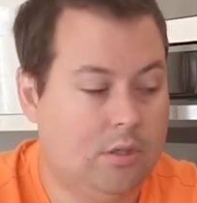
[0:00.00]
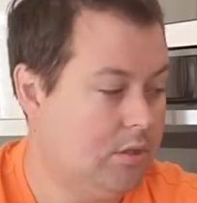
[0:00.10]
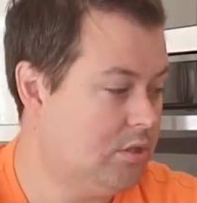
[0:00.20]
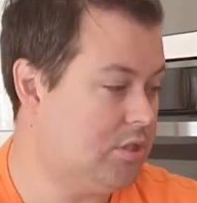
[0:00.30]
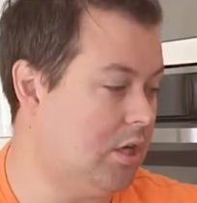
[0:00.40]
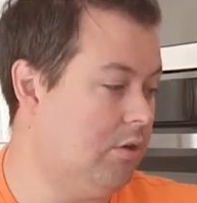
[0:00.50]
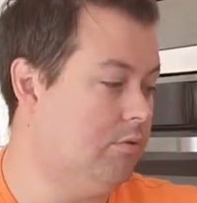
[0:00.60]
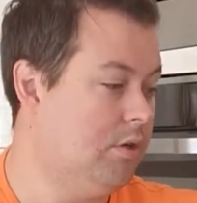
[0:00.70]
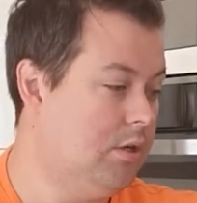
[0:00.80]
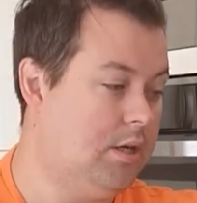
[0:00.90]
So
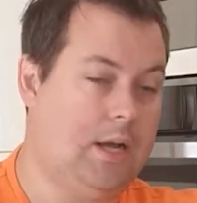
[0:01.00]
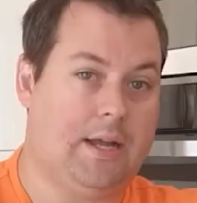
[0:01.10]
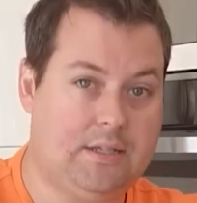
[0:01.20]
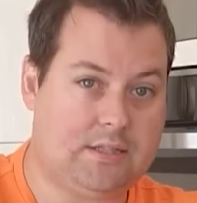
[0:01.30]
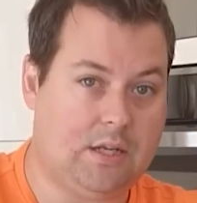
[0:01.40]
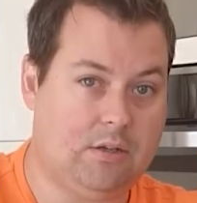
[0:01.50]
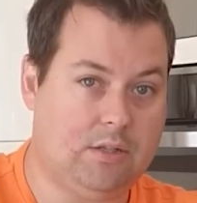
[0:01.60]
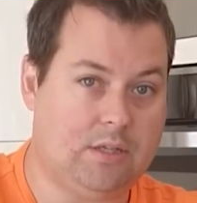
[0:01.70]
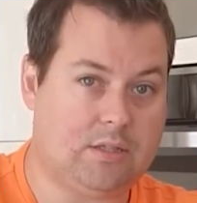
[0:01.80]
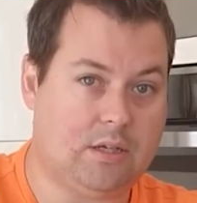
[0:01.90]
AC on
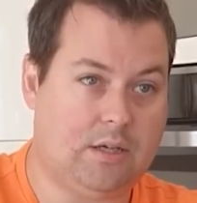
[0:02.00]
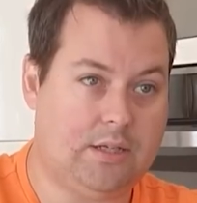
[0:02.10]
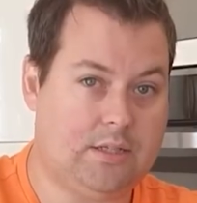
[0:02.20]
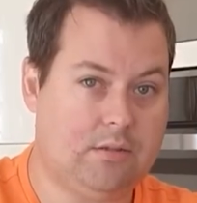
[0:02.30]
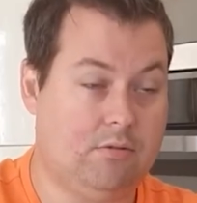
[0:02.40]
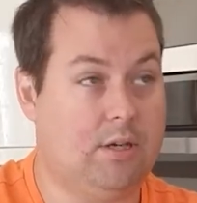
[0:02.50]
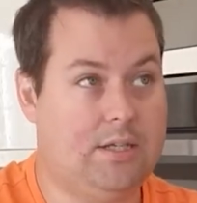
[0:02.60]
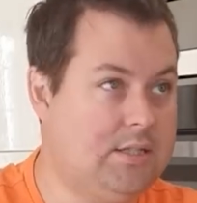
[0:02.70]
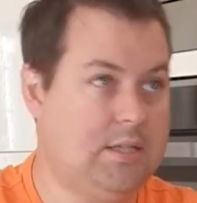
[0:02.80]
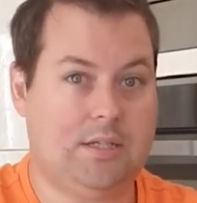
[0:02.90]
this side or
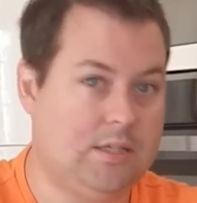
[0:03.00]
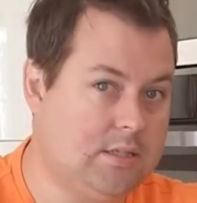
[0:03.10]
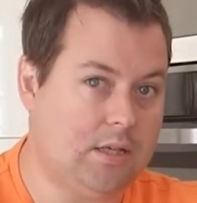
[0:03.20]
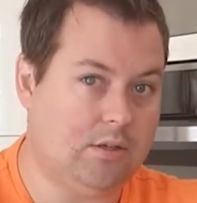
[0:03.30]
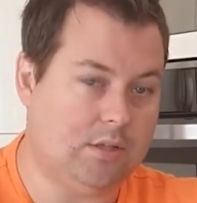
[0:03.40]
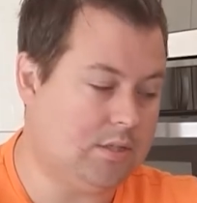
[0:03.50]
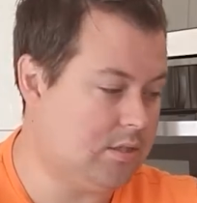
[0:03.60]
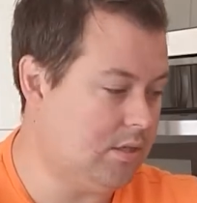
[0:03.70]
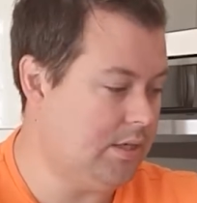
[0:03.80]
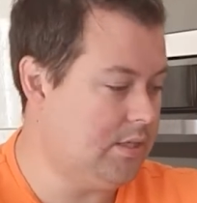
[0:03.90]
AC-DC on this
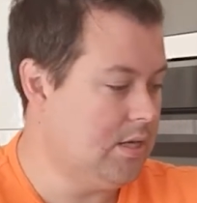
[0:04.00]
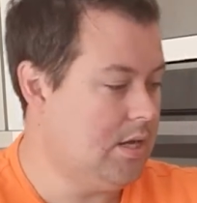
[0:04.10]
side,